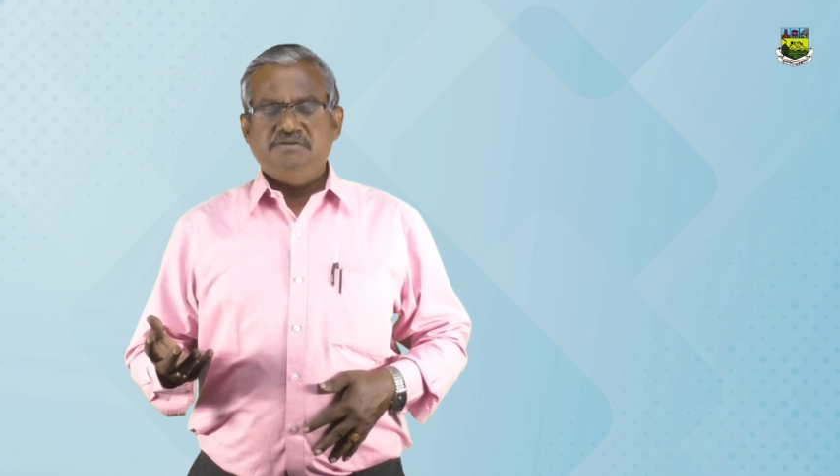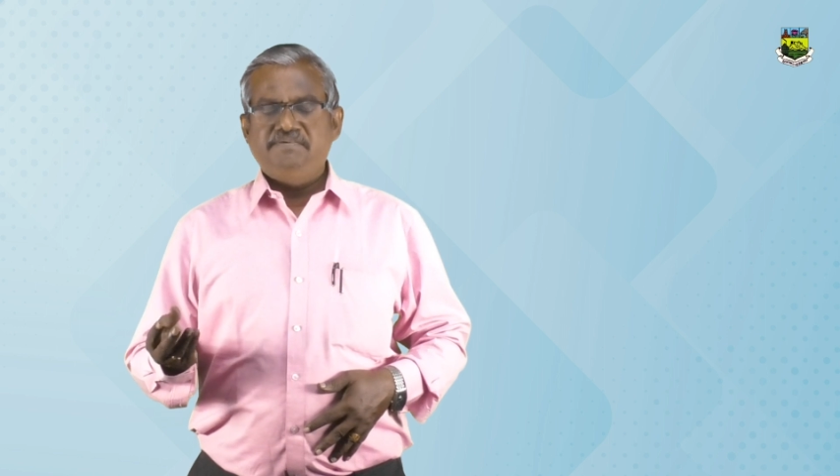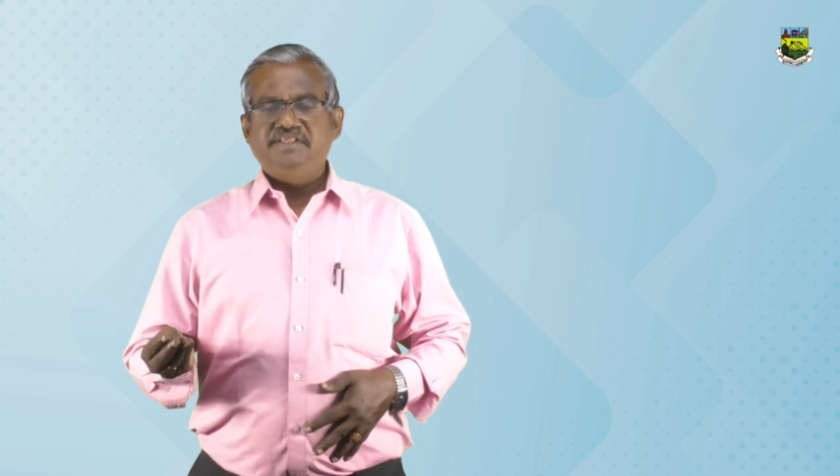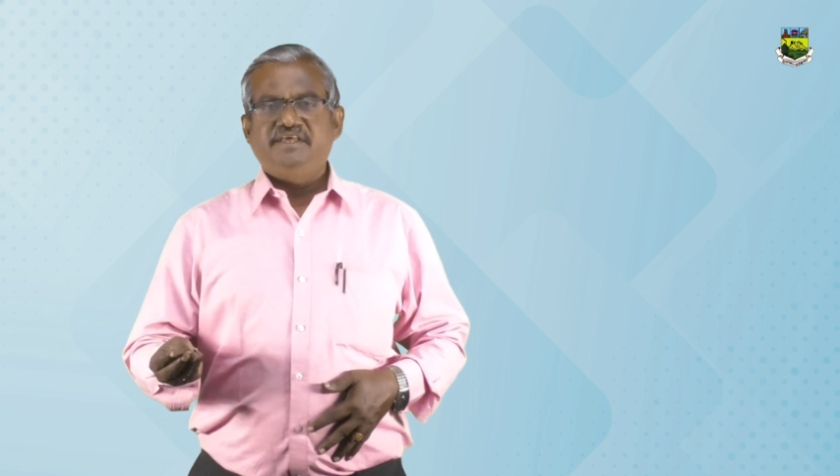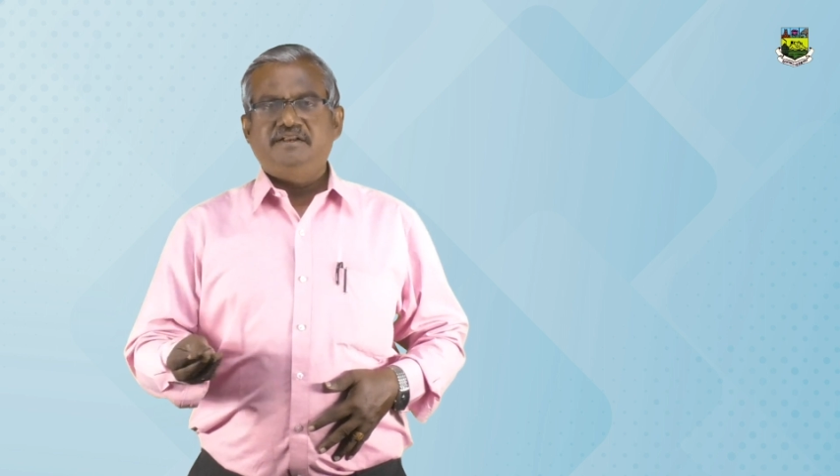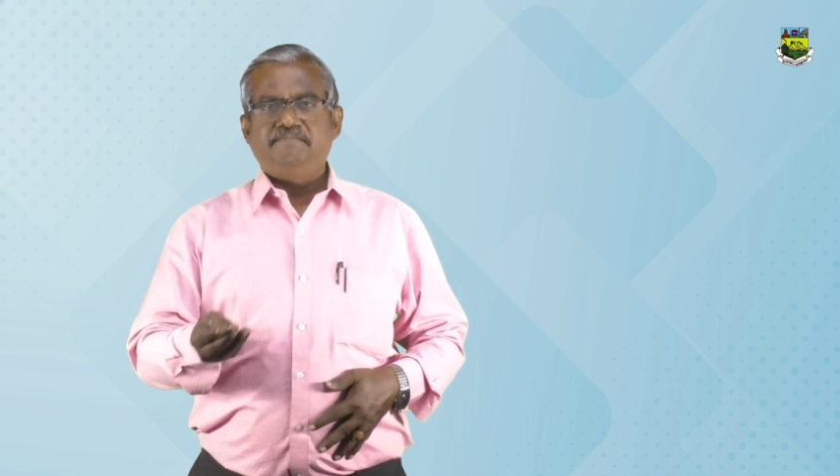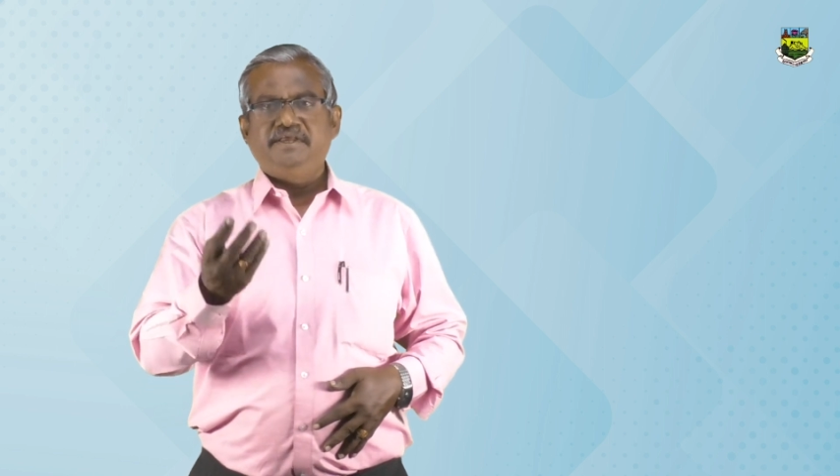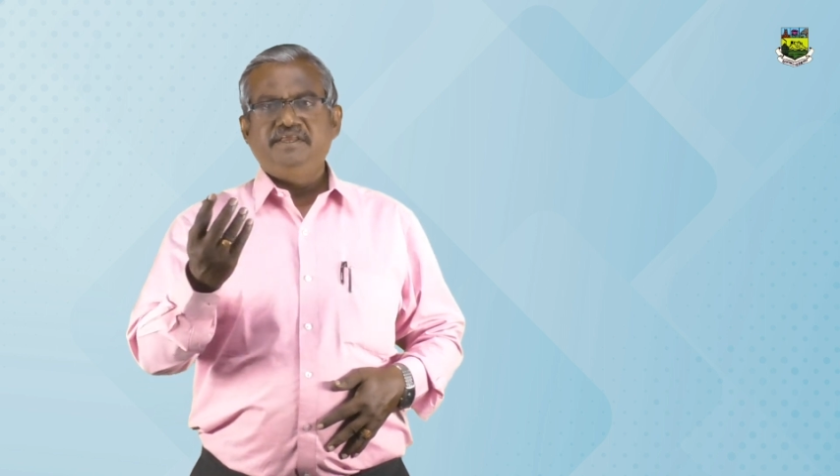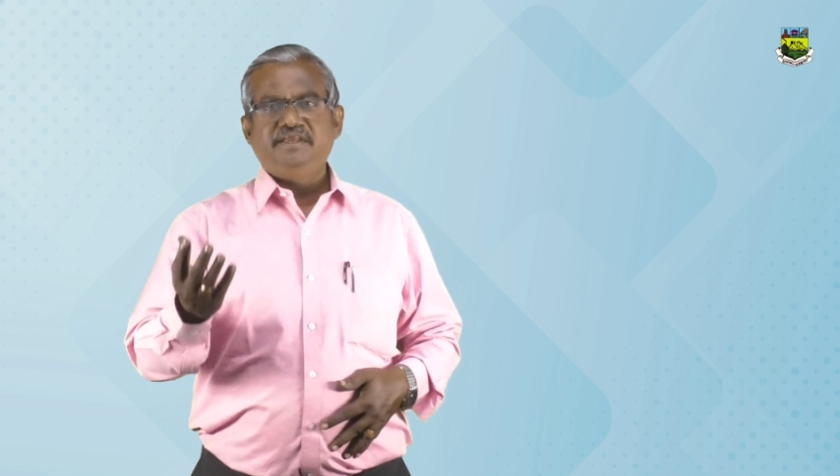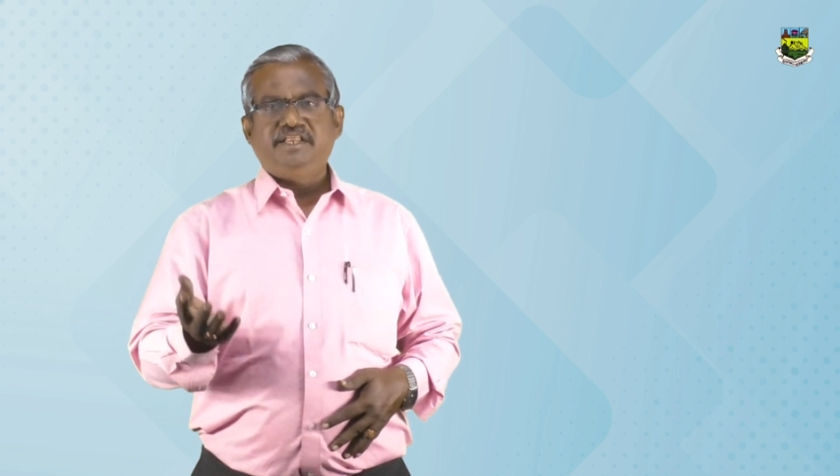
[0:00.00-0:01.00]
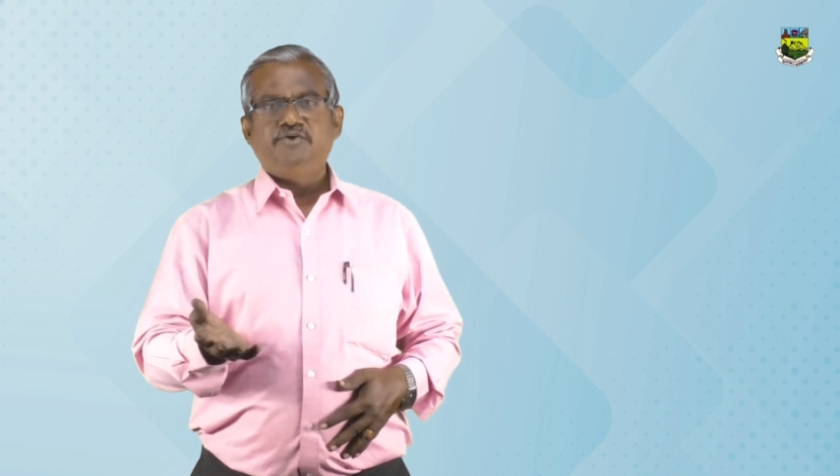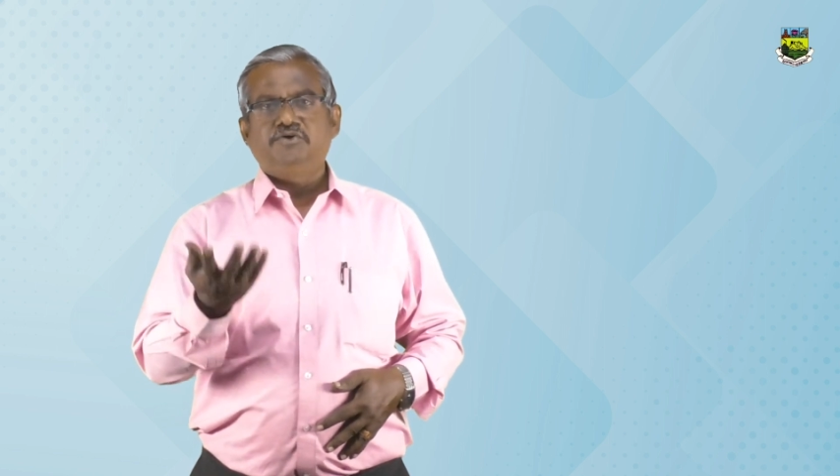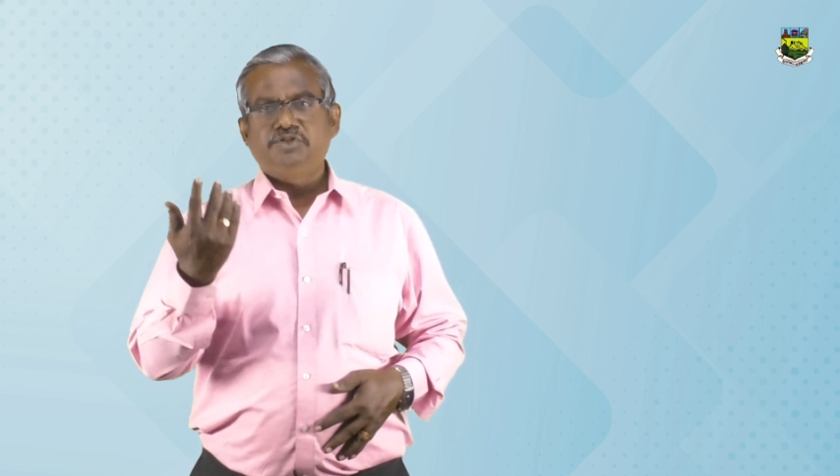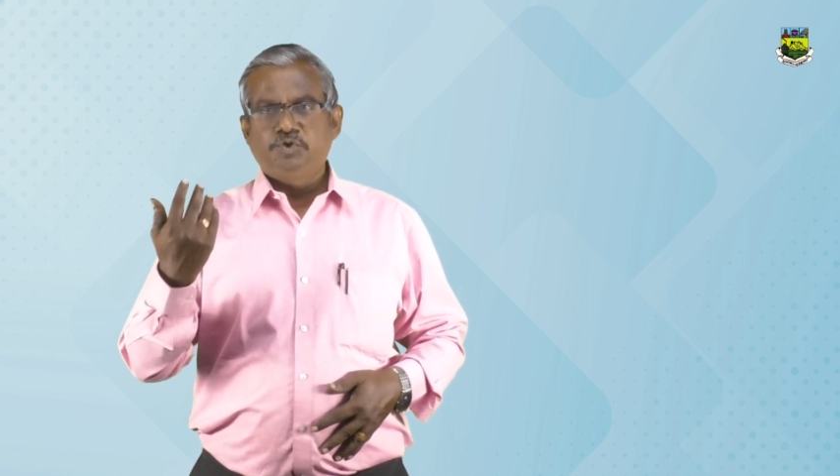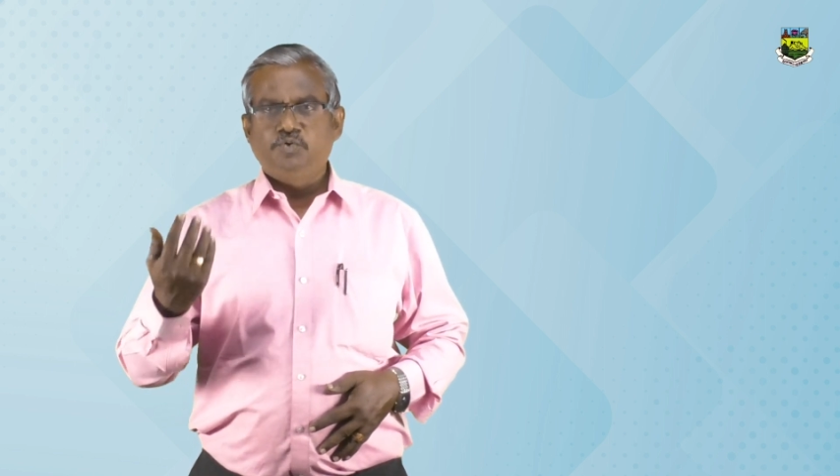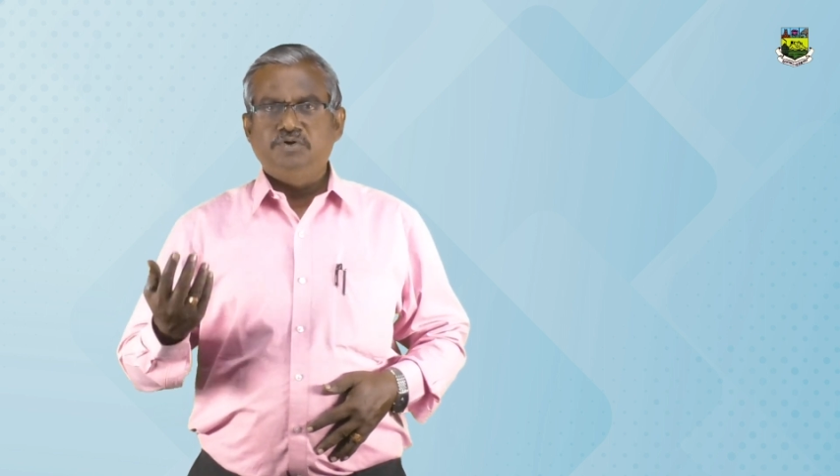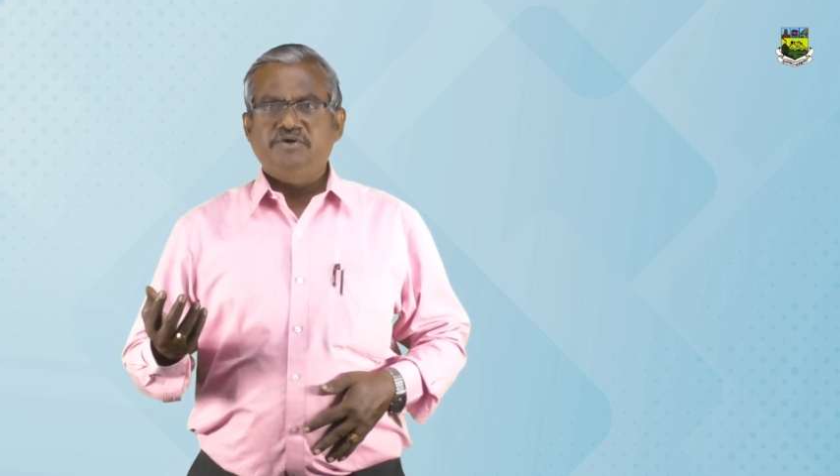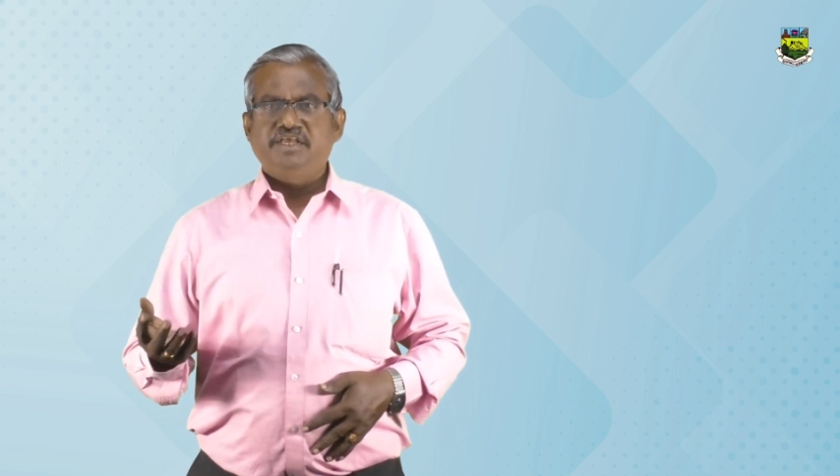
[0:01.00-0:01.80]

simply they are applying any one of the tool.